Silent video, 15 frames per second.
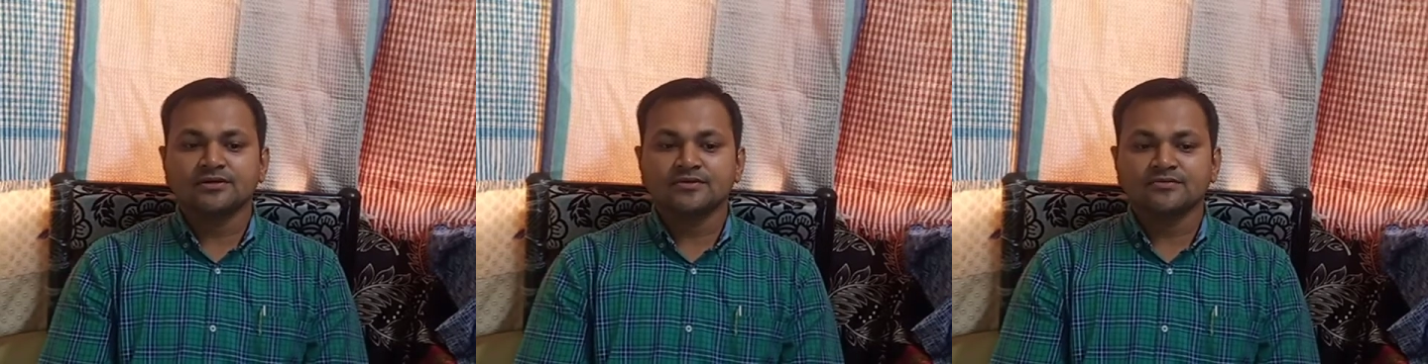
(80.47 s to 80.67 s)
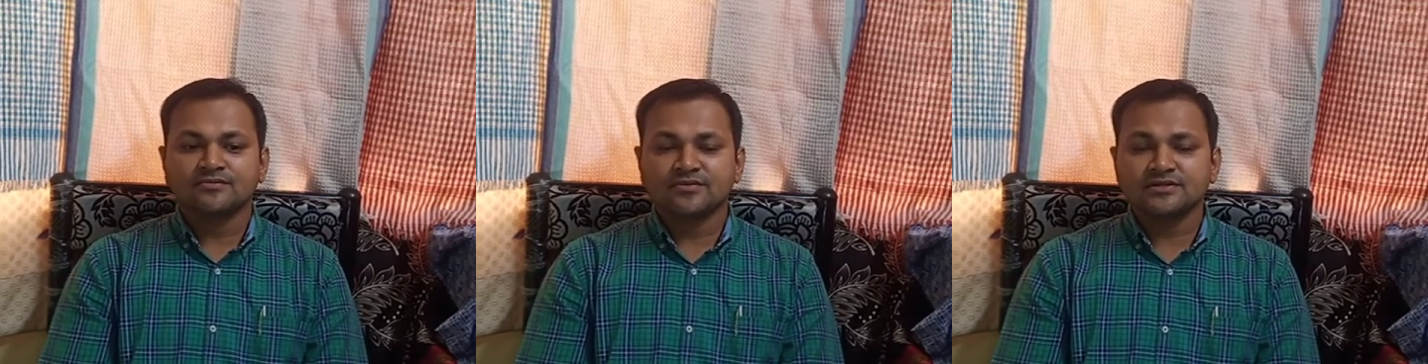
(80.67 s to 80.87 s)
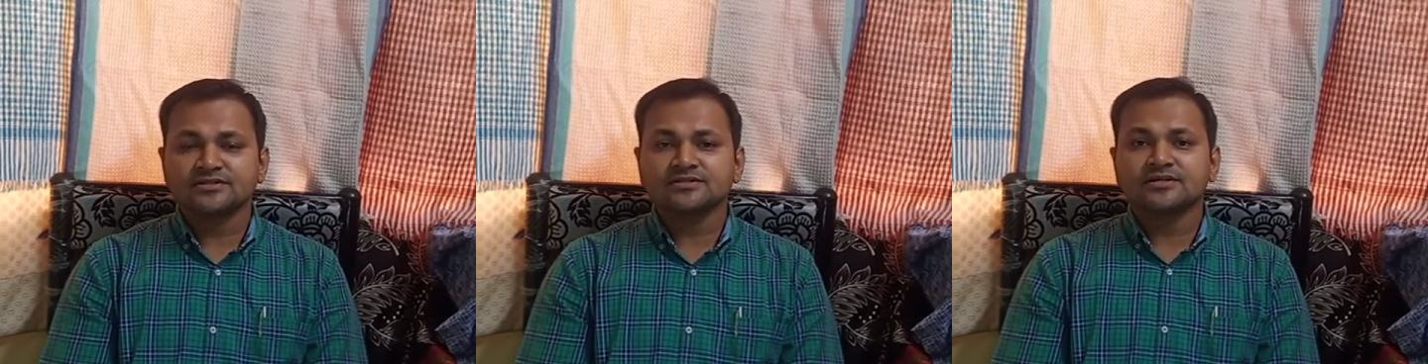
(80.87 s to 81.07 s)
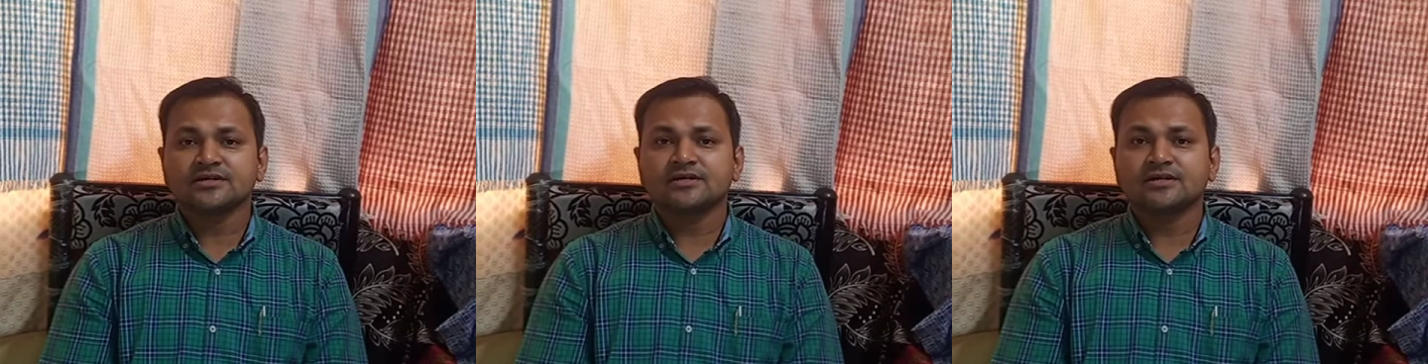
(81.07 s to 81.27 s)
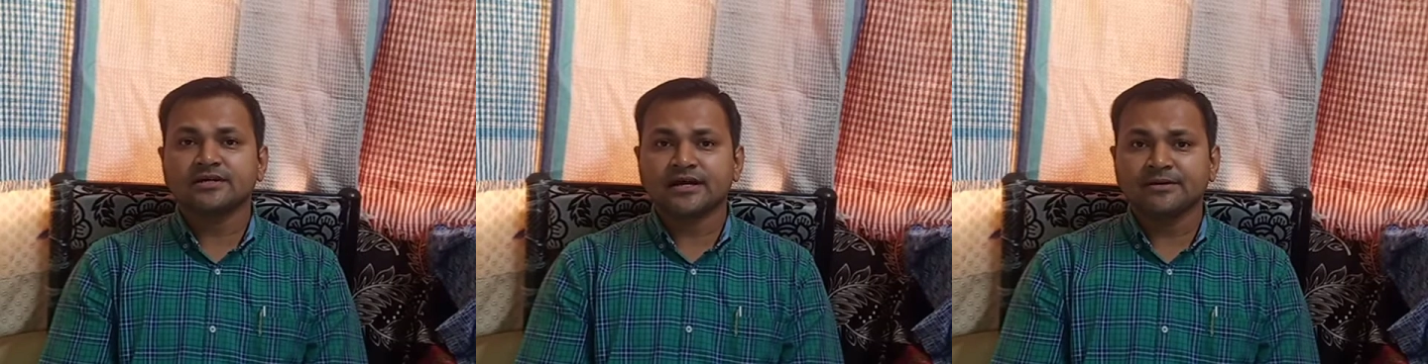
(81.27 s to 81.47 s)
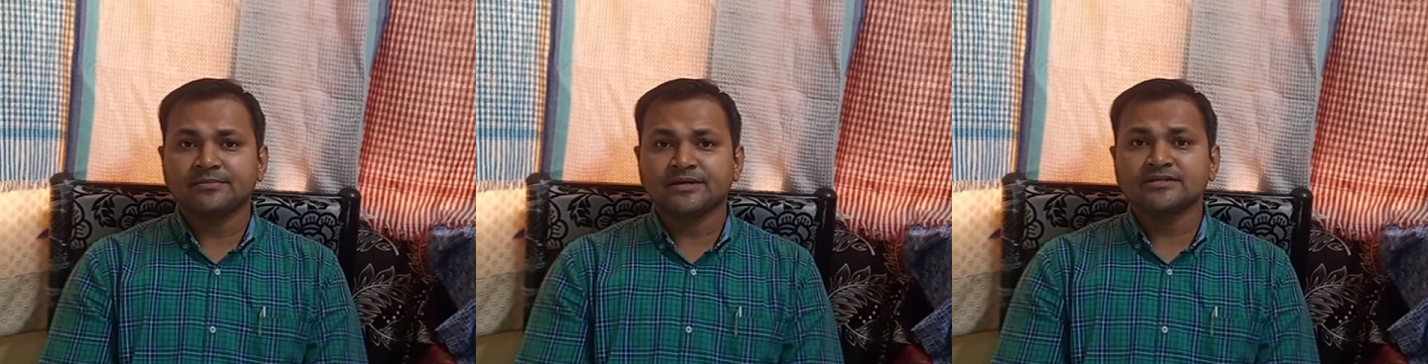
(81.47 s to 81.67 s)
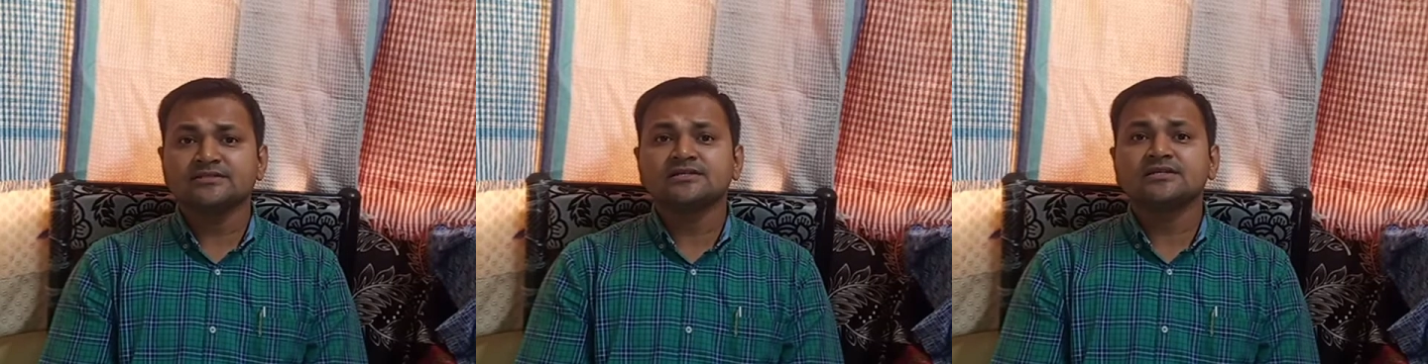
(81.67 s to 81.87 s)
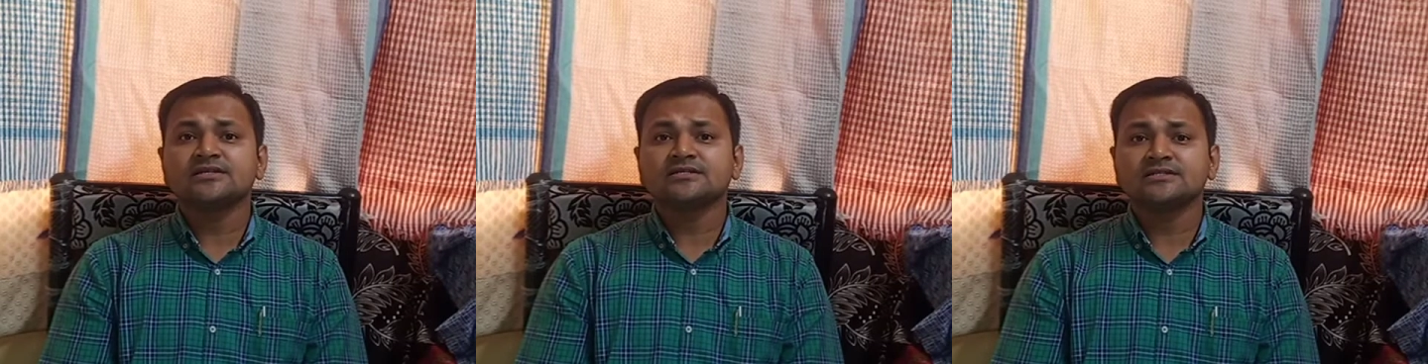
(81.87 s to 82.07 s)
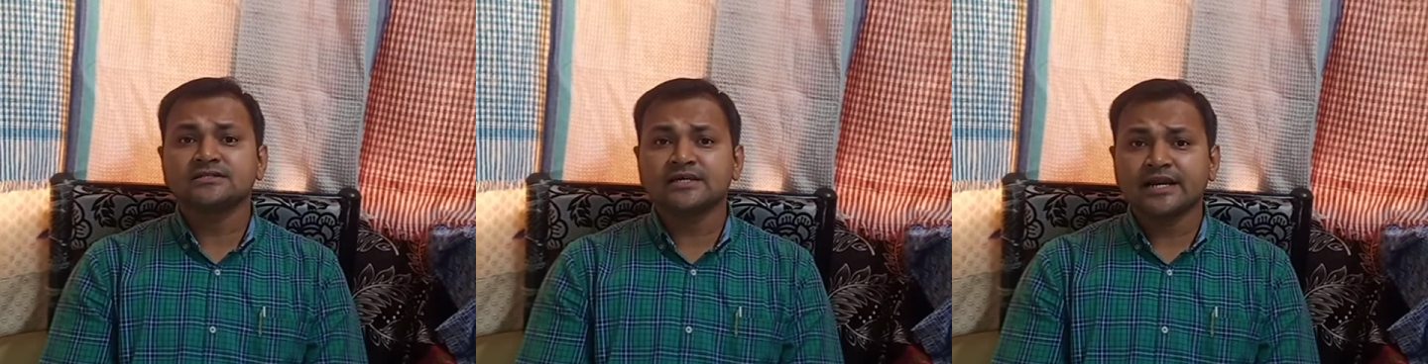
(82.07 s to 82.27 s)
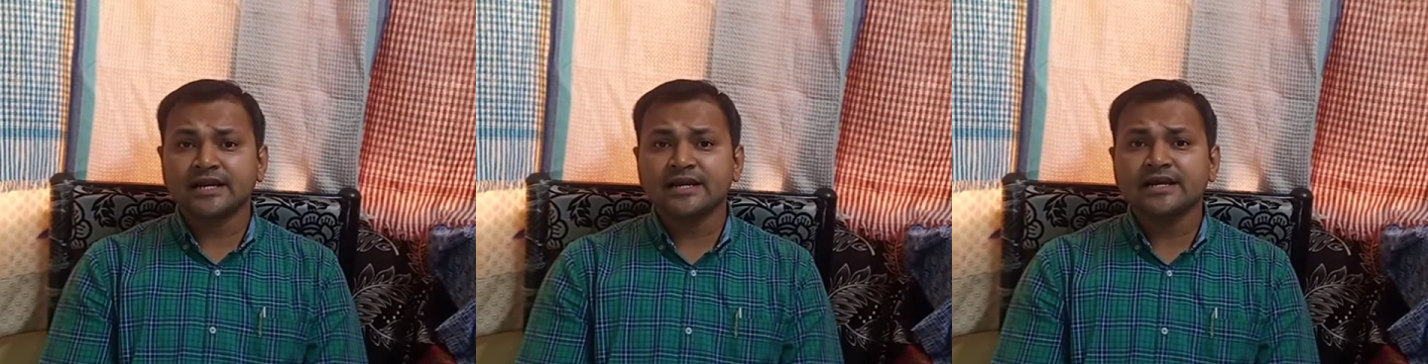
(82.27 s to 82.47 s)
First type is
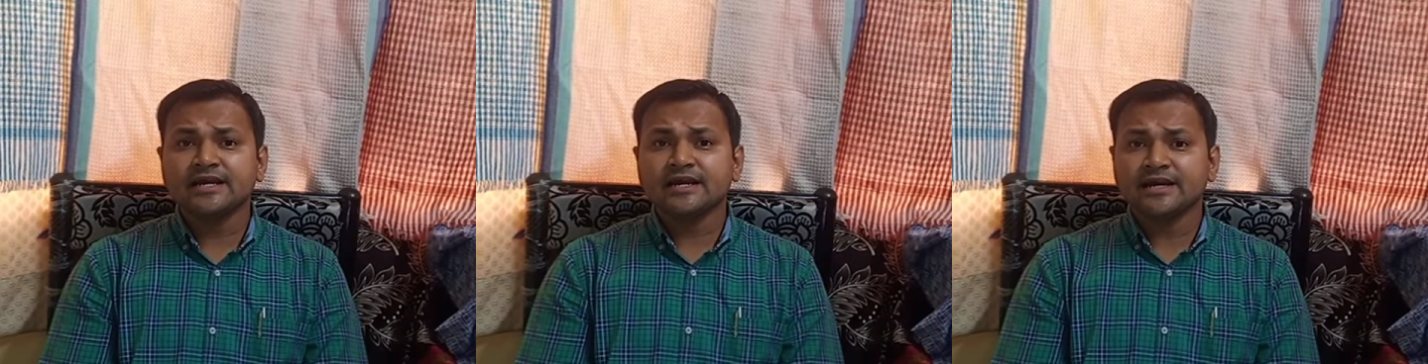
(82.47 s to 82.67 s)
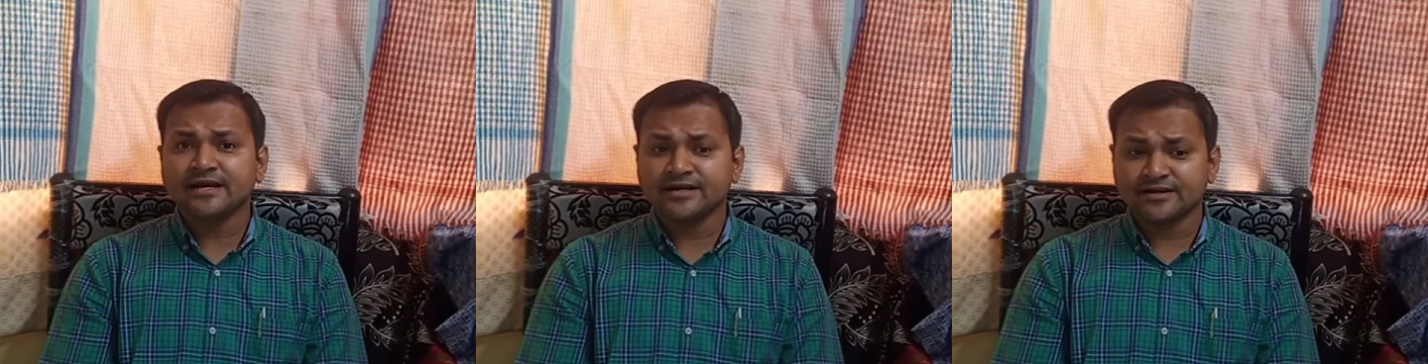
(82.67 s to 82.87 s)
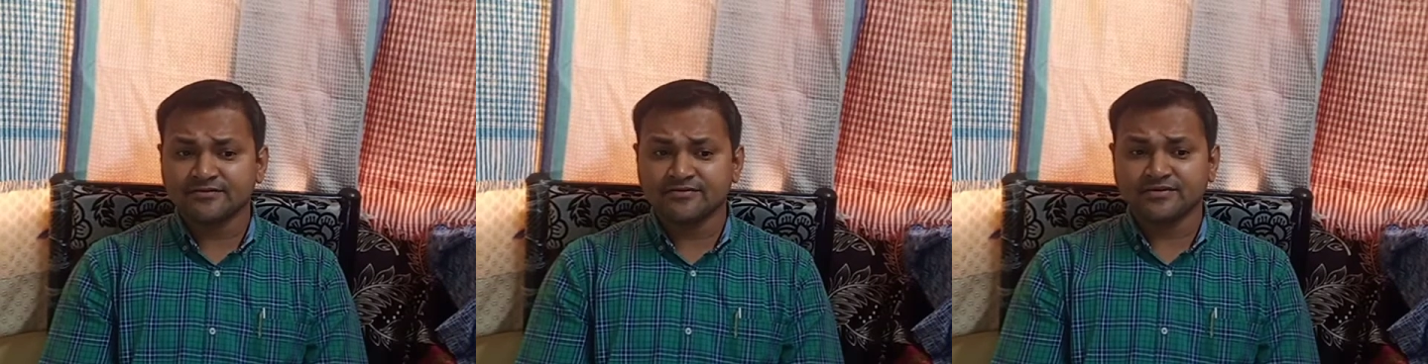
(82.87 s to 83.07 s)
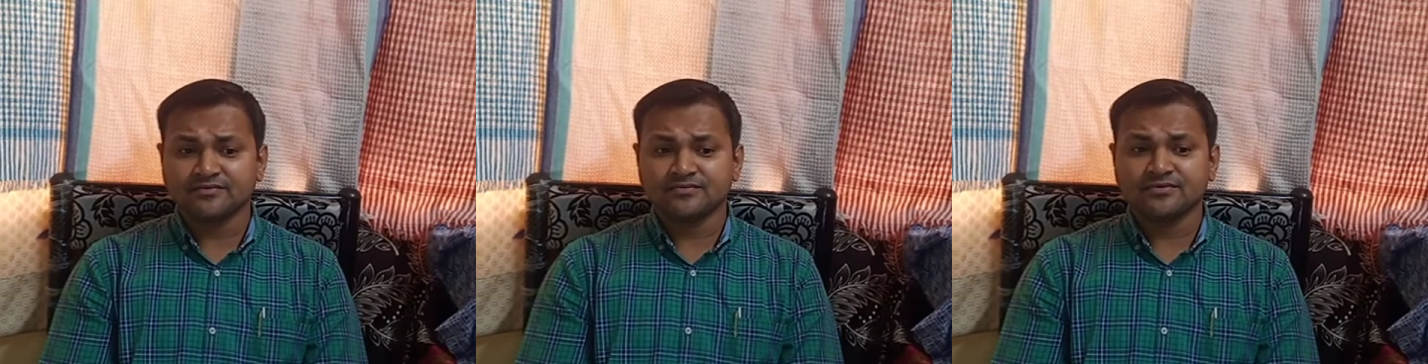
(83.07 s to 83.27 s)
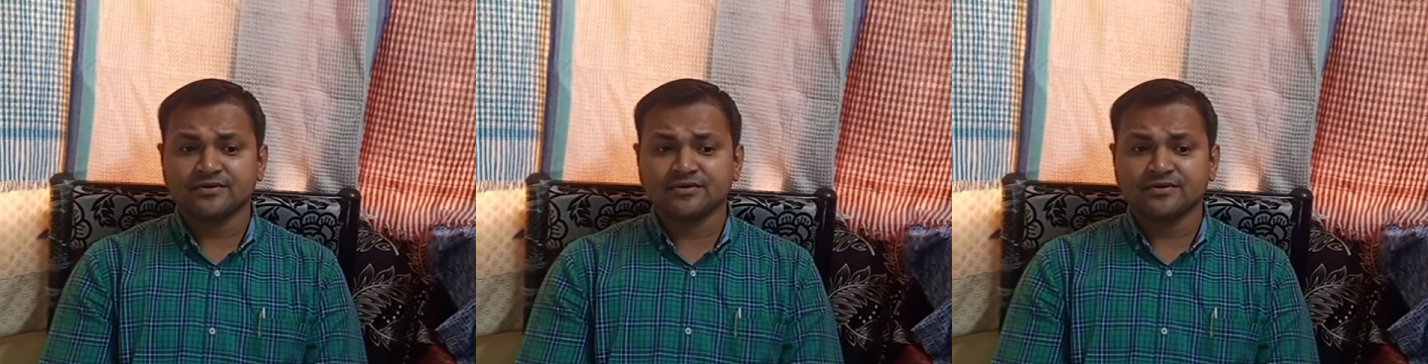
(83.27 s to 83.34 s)
screening interview.